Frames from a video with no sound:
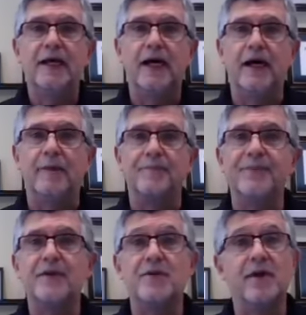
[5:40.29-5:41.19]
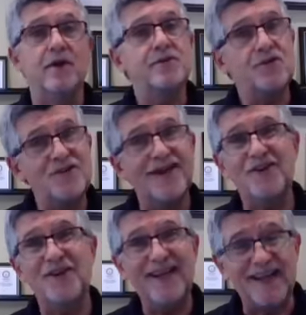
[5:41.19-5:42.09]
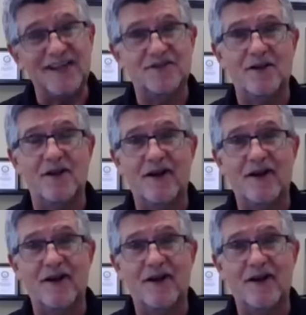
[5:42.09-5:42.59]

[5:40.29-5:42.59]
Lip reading: You can also check your kids.